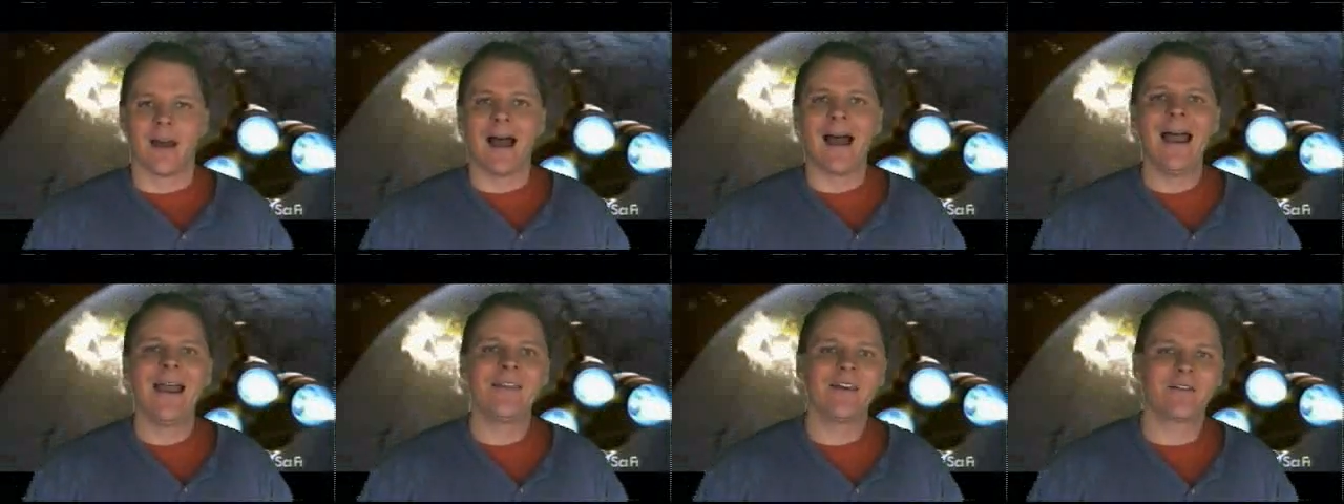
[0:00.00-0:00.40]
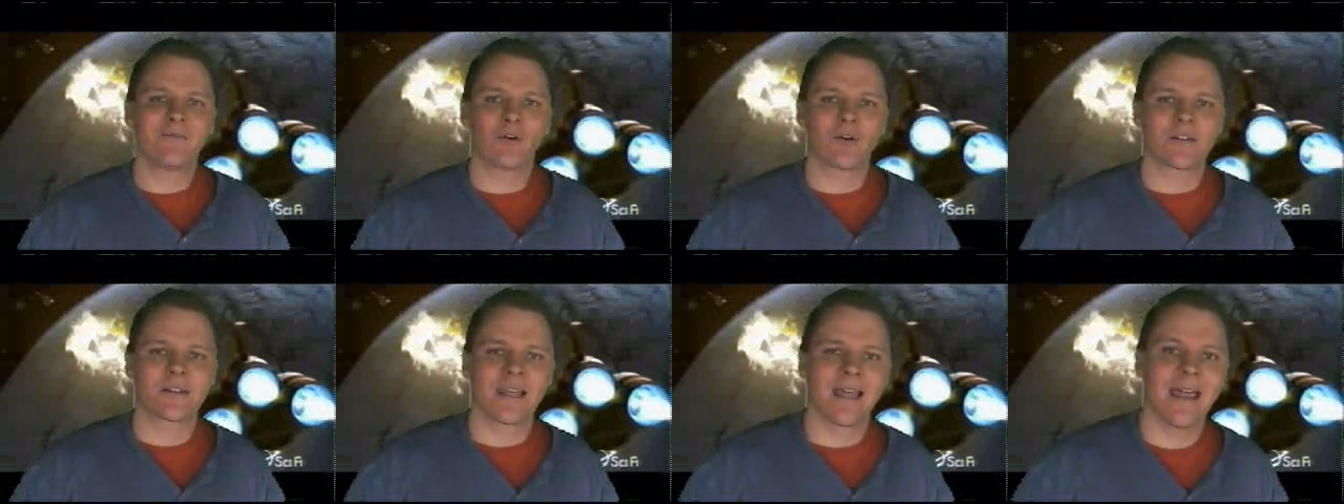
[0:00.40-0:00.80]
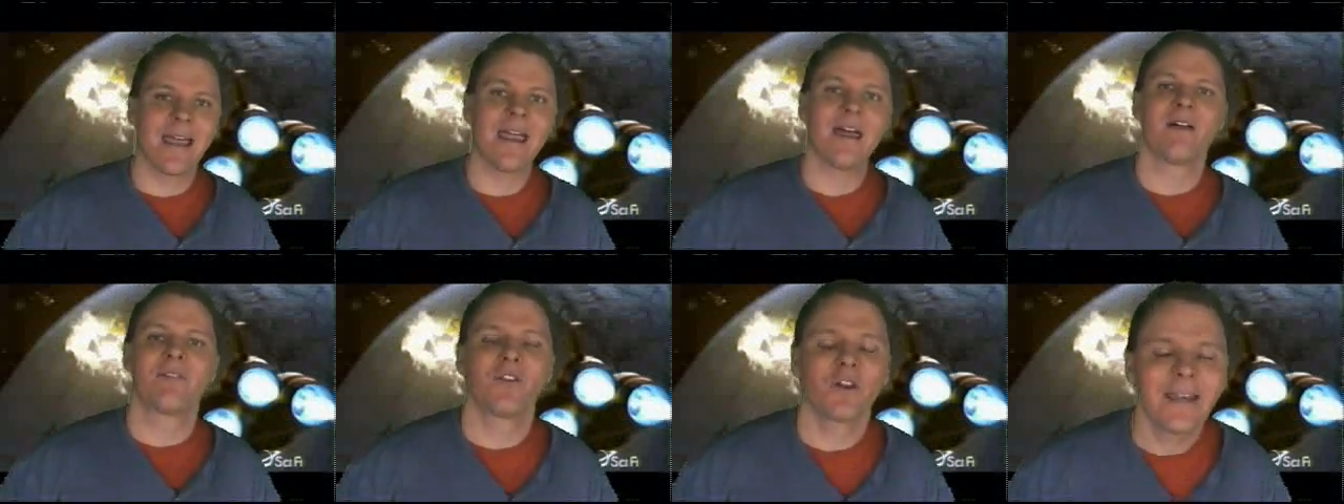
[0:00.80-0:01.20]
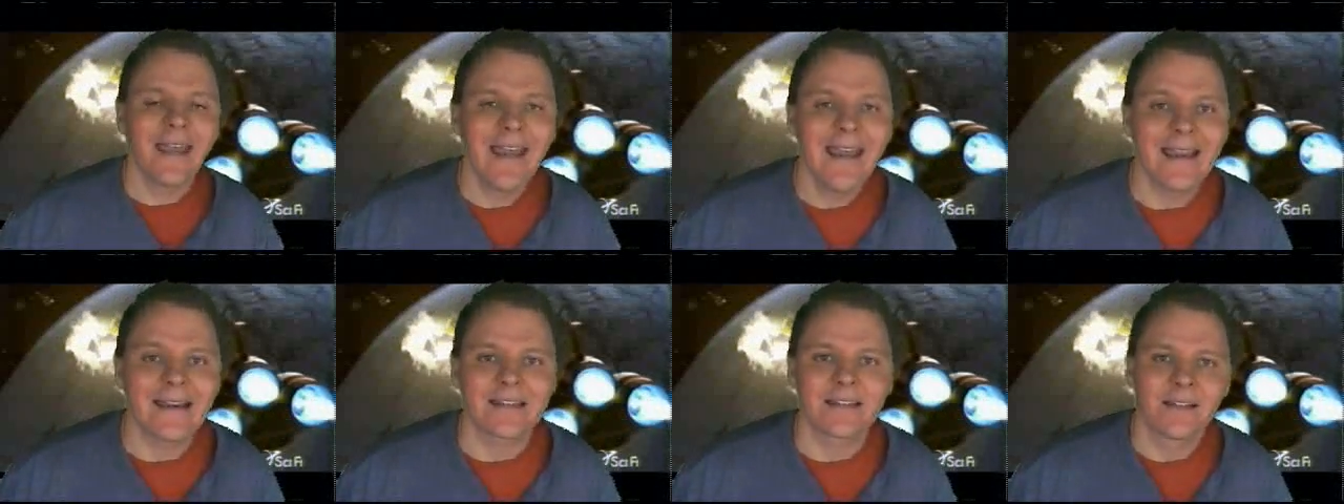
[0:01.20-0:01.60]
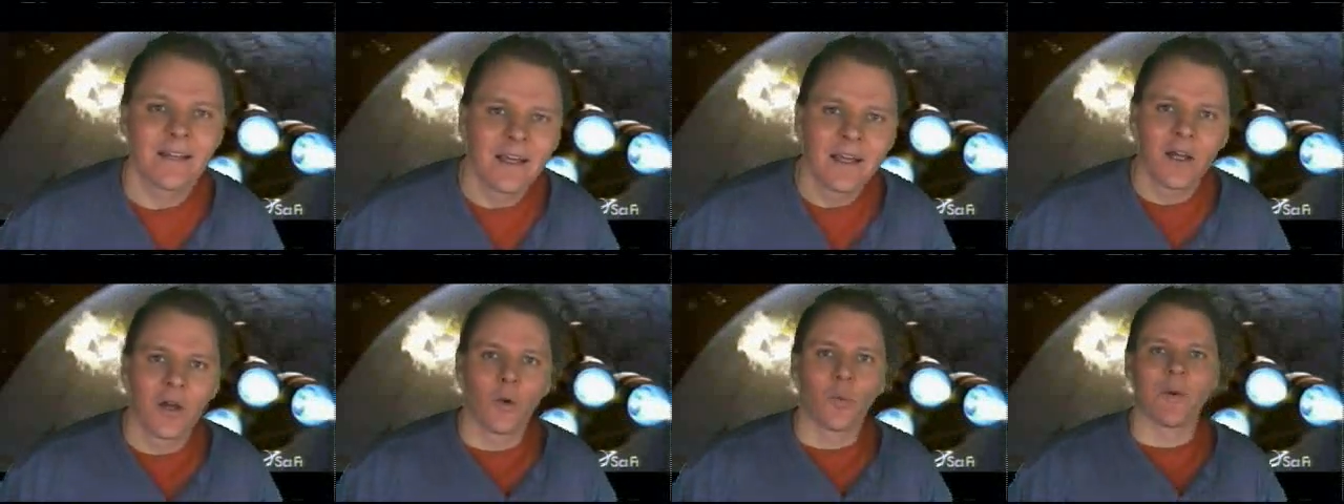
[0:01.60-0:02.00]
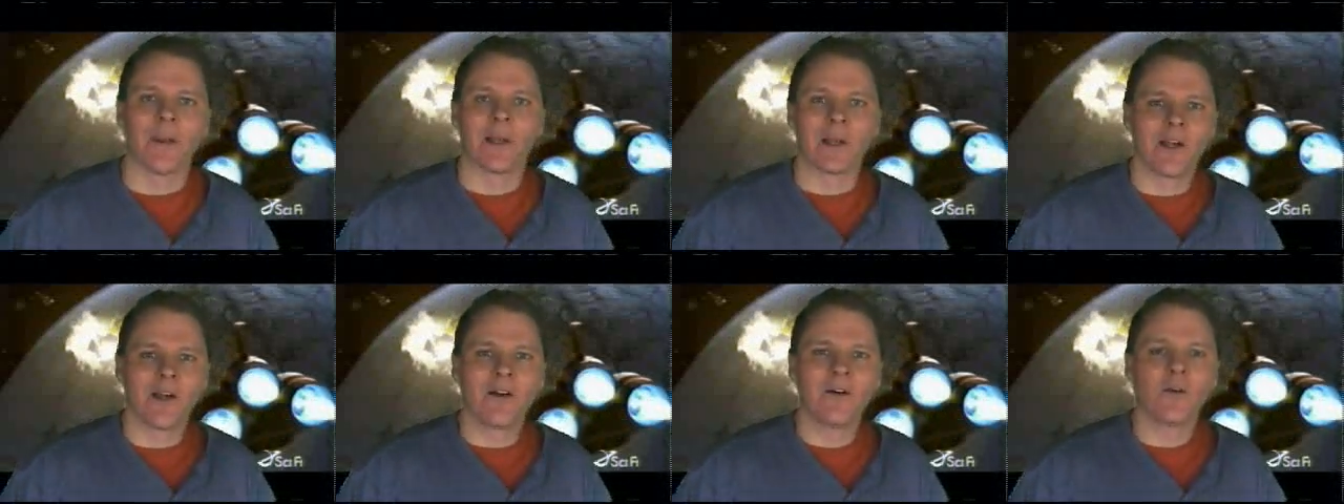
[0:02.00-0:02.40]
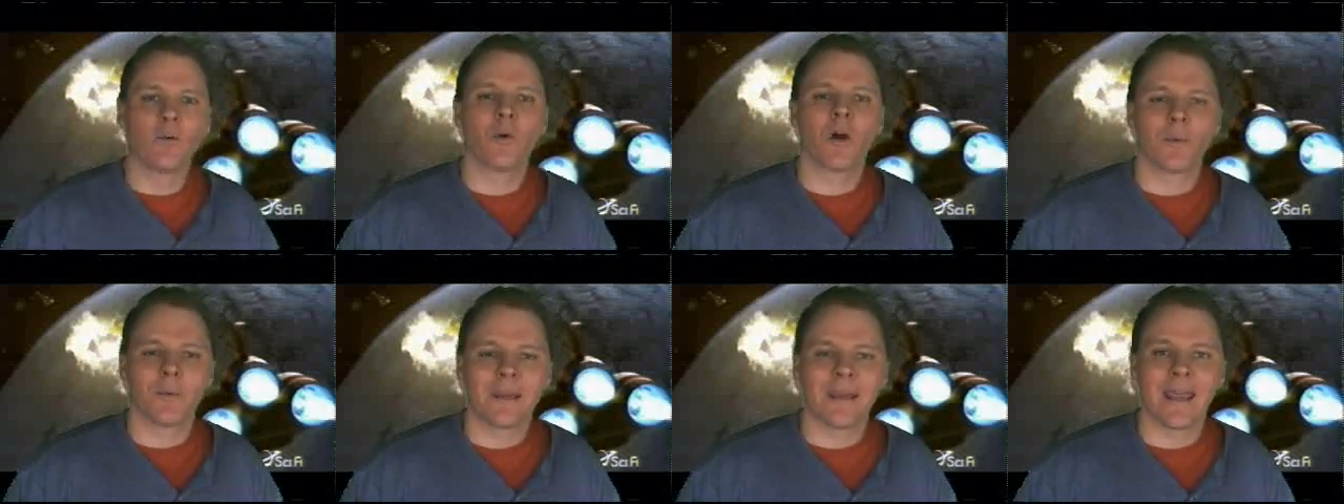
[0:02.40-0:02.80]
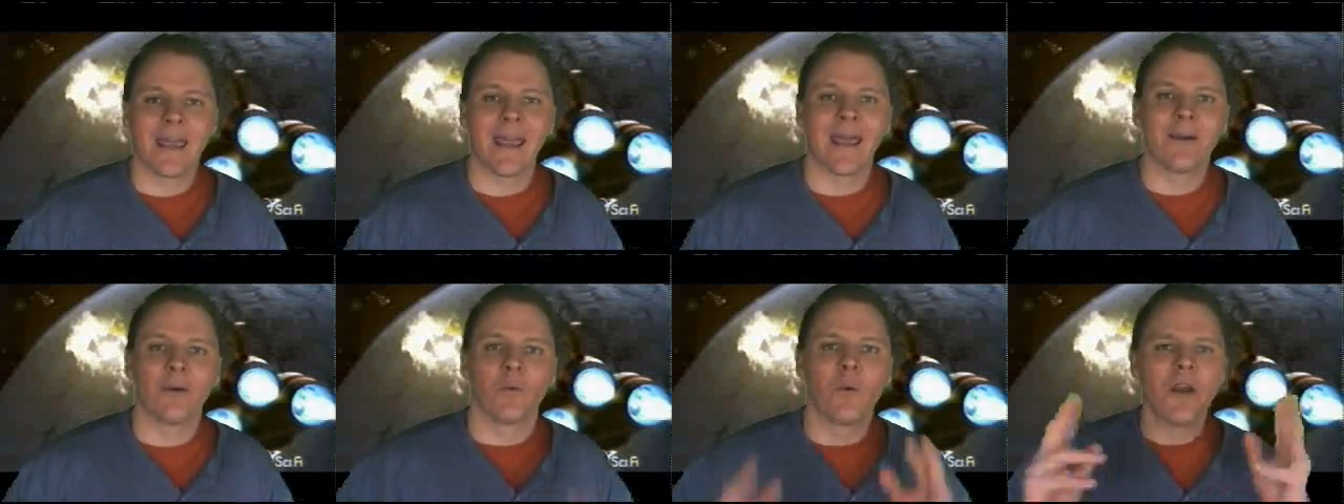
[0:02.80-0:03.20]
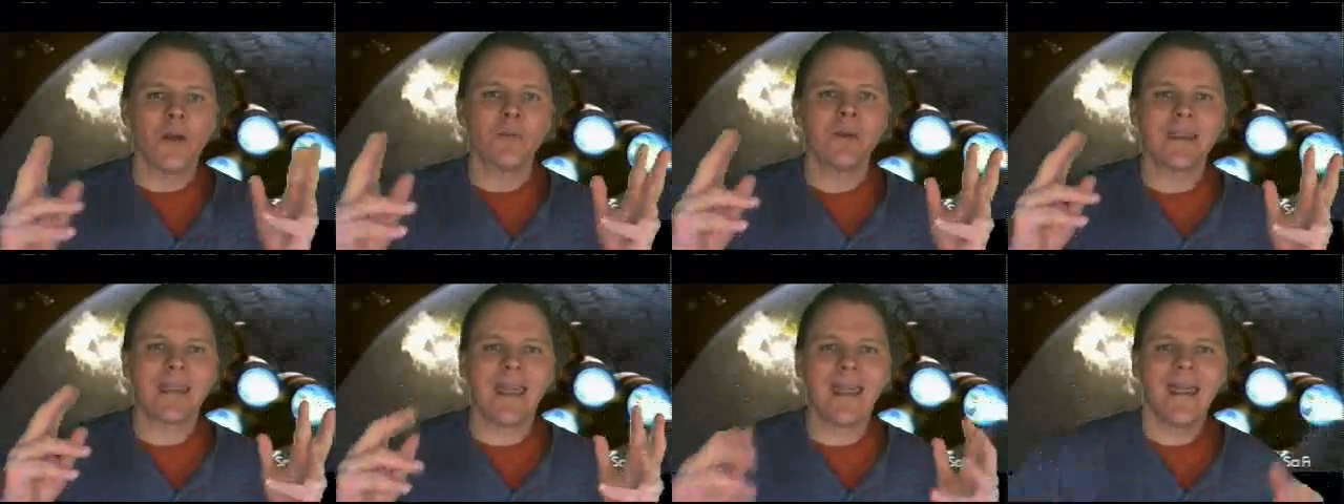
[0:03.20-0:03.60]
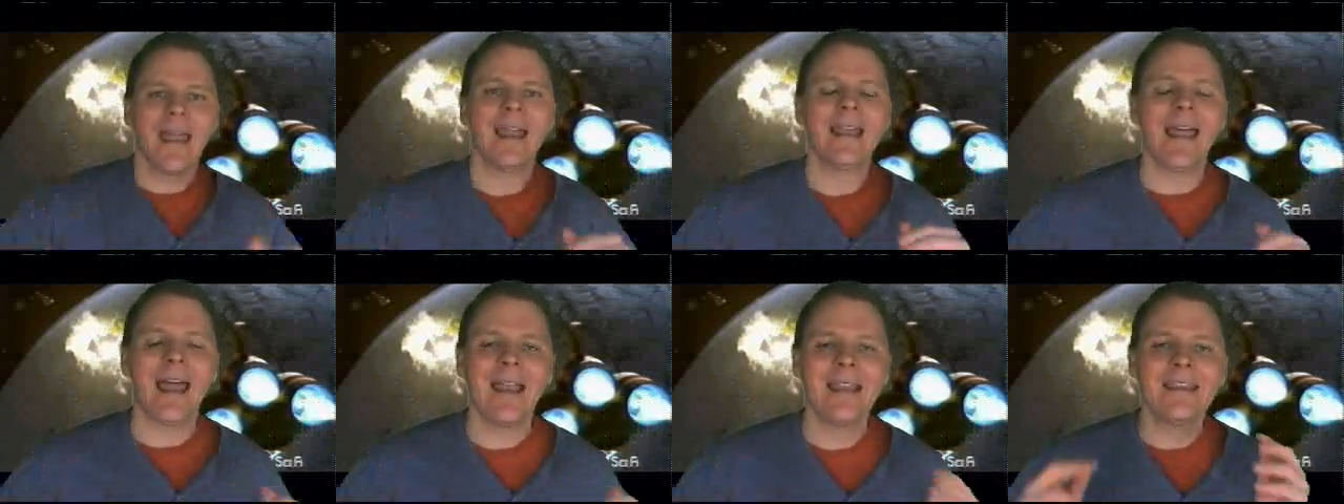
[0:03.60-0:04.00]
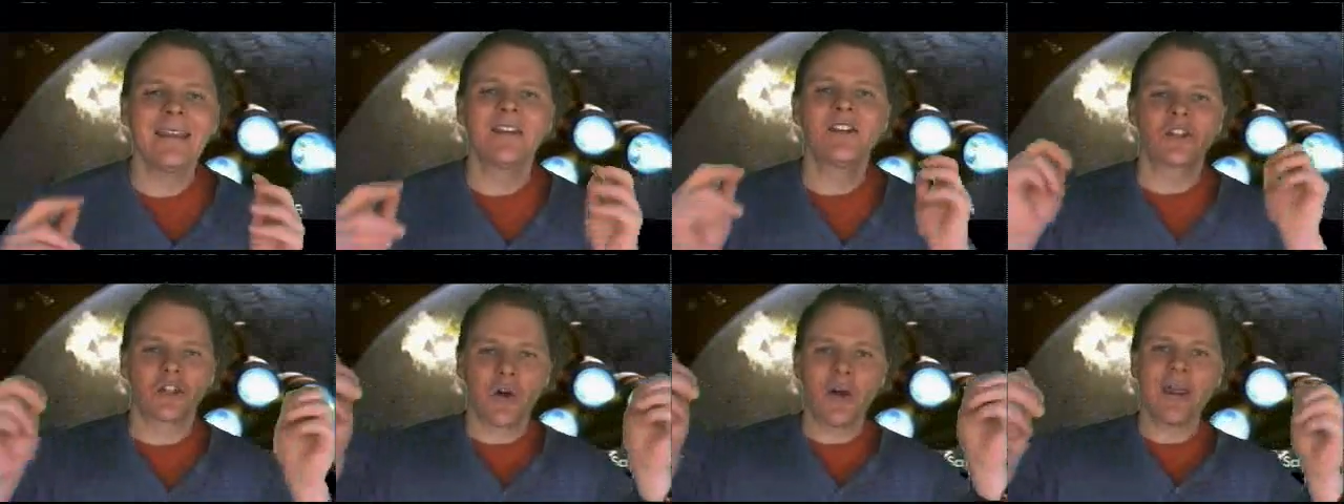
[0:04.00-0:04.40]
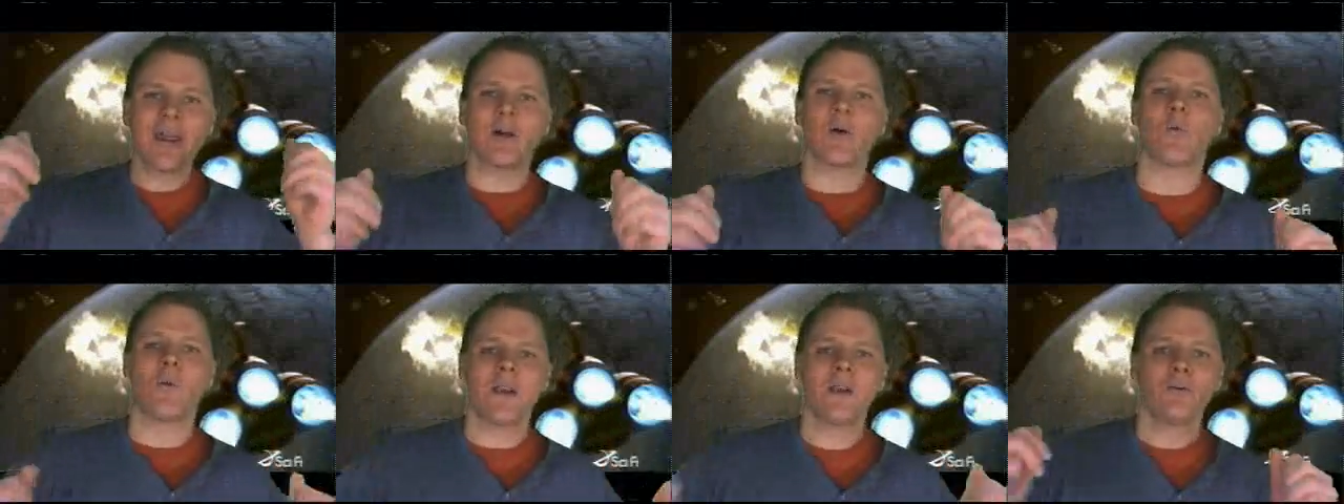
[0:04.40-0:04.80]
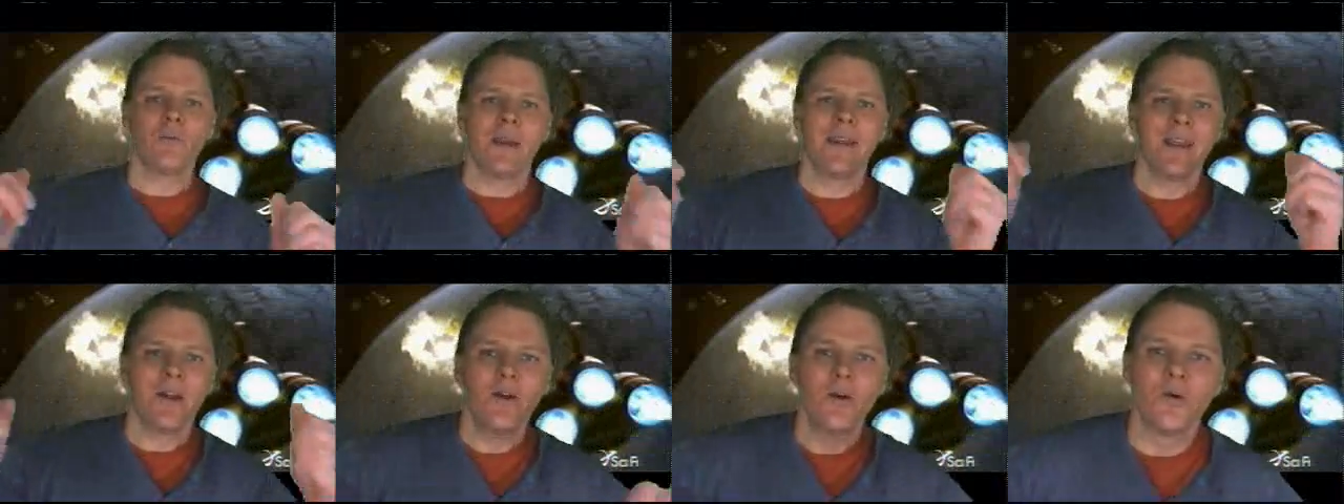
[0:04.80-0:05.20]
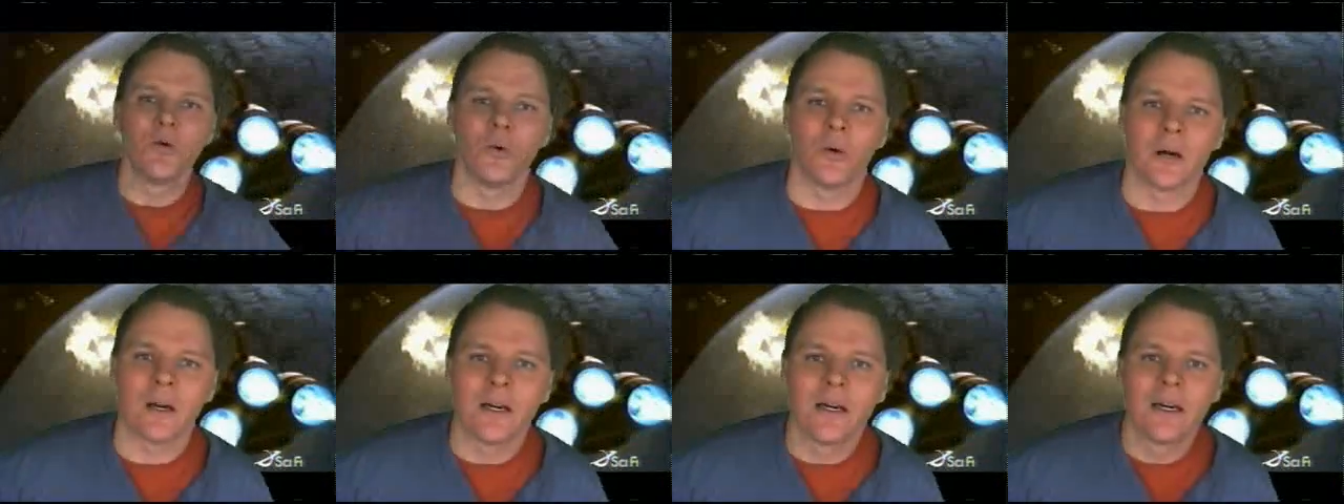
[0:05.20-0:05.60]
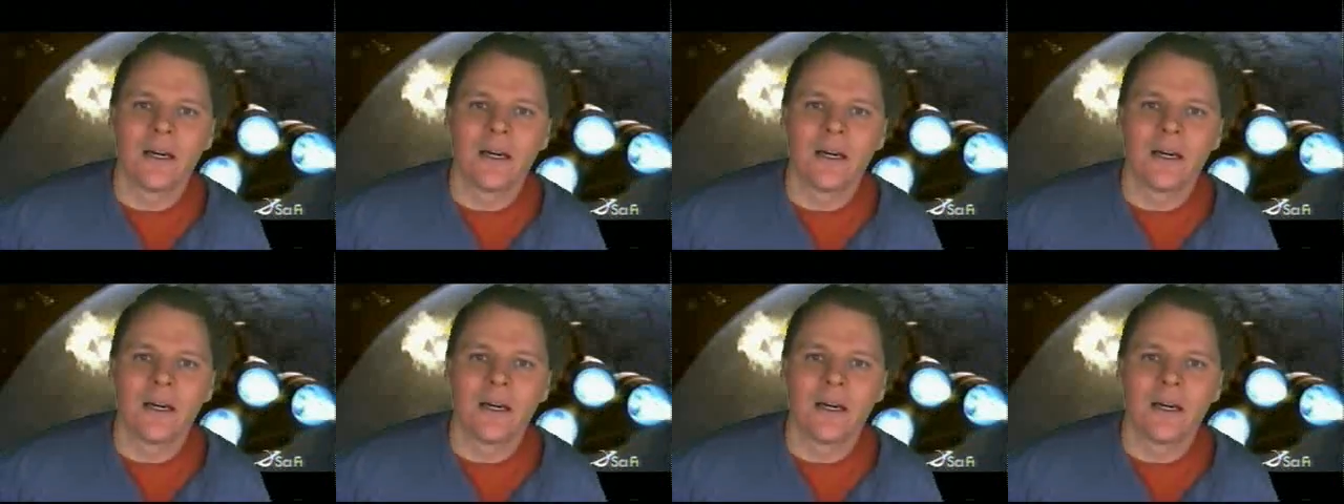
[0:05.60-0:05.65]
I therefore say, forget it. We learn what we can when we can and enjoy it when we do.